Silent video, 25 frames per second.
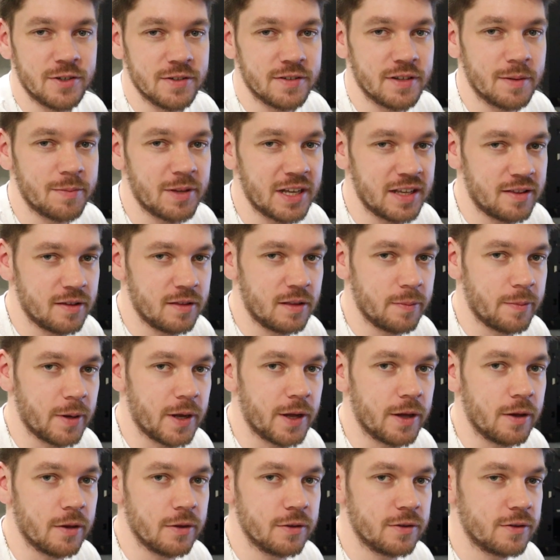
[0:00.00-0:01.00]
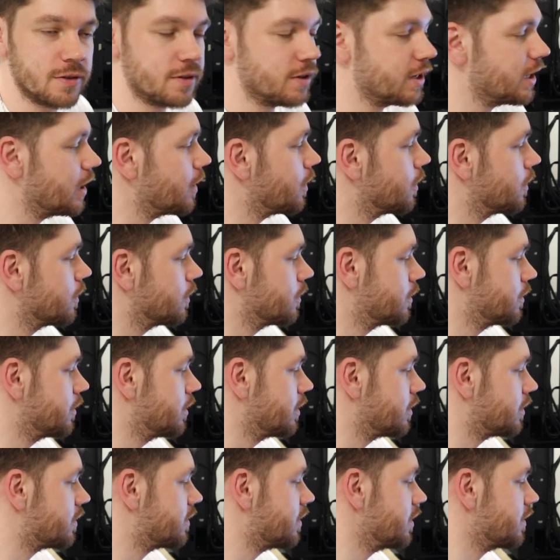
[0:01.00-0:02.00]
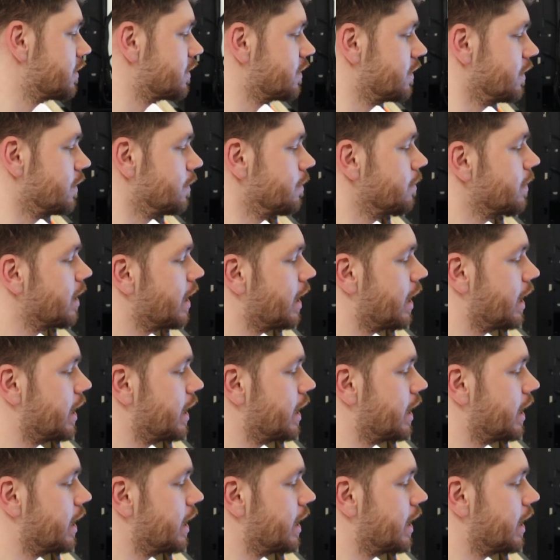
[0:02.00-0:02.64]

just updated the BIOS on this system,